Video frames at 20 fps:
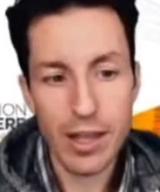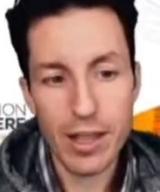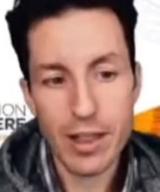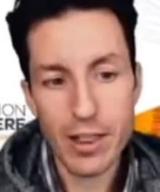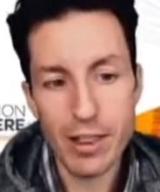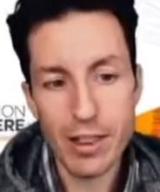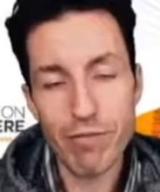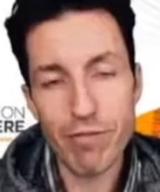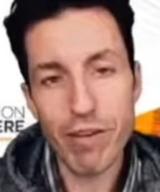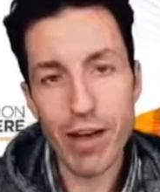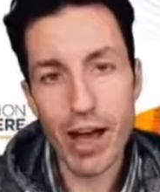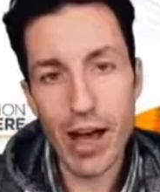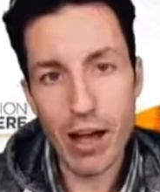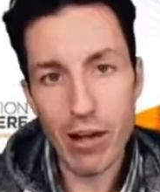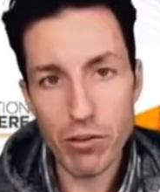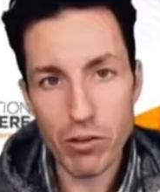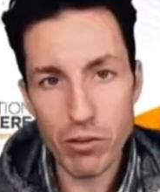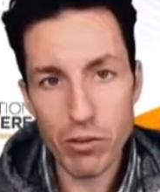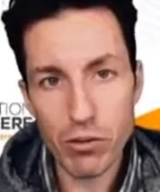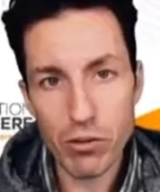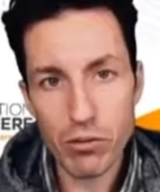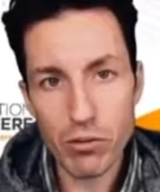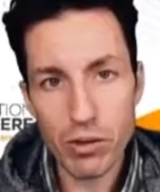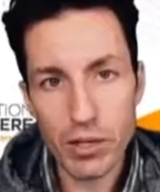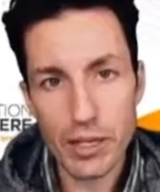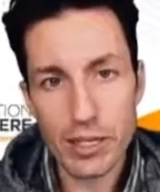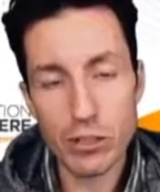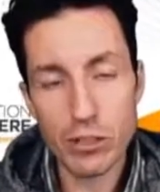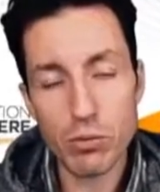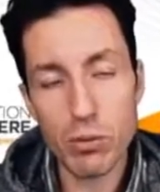The value
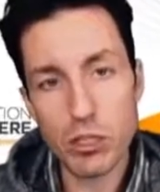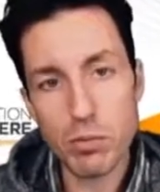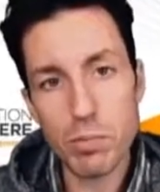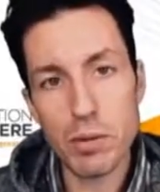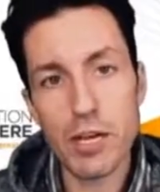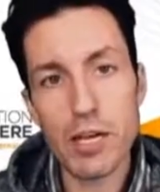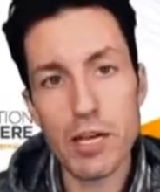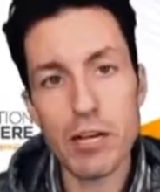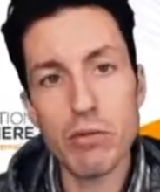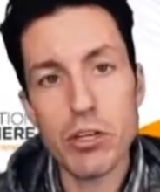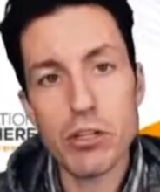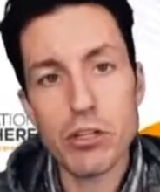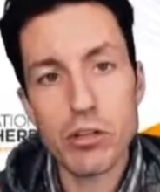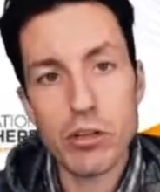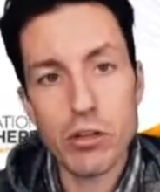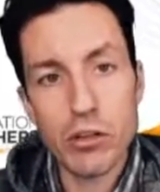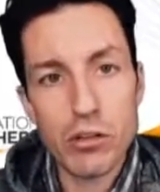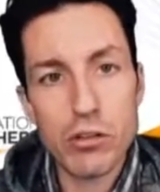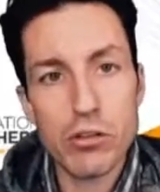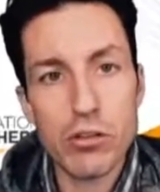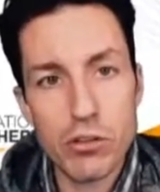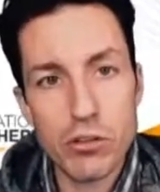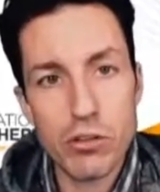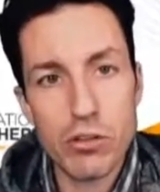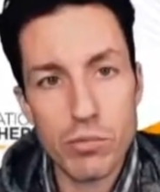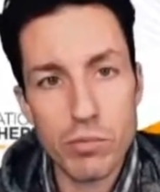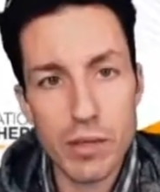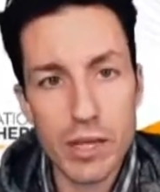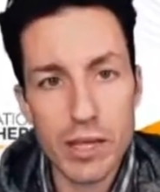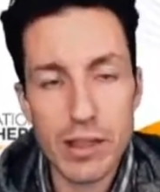is what's being returned
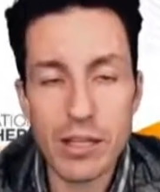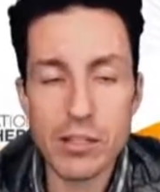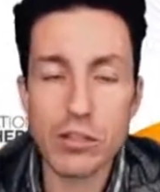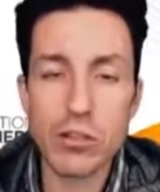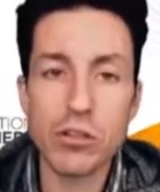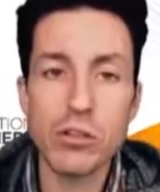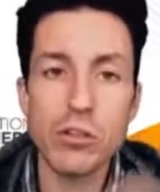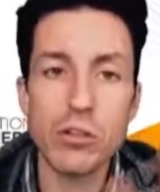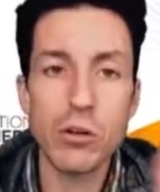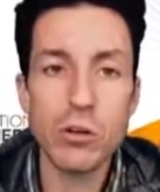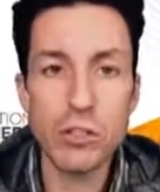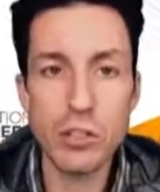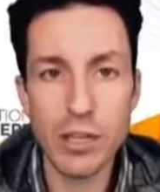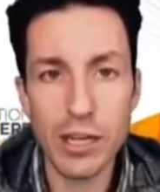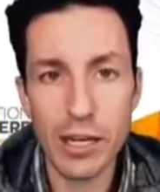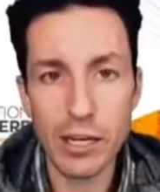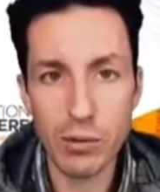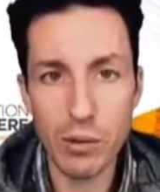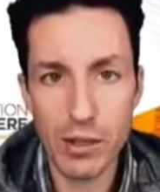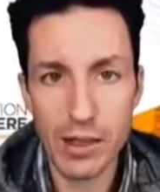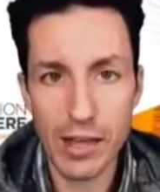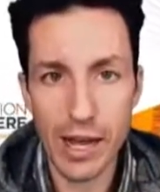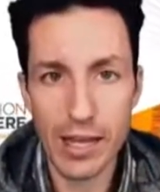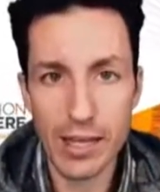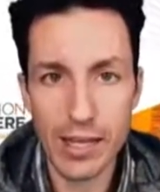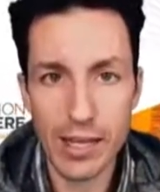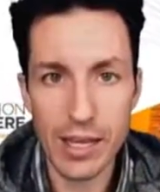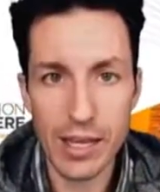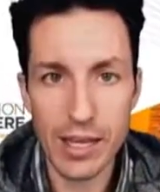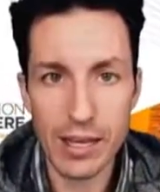to me that's associated with that
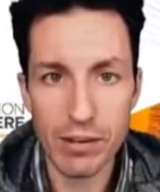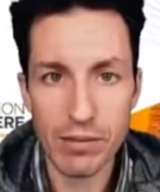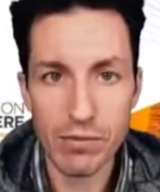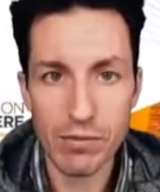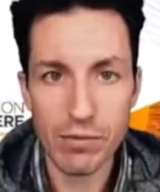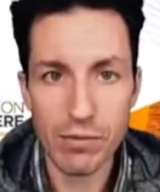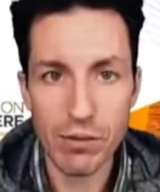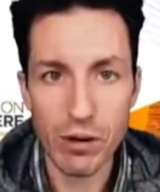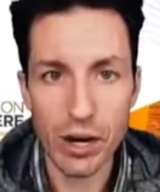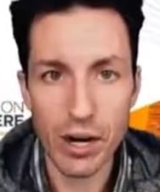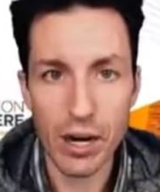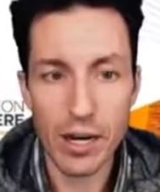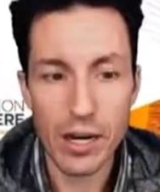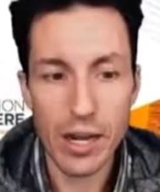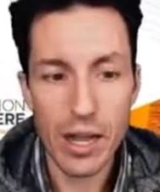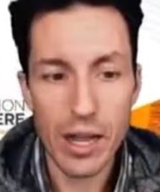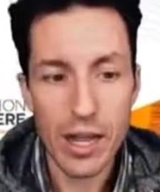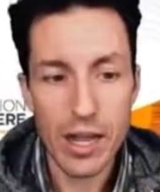key, right?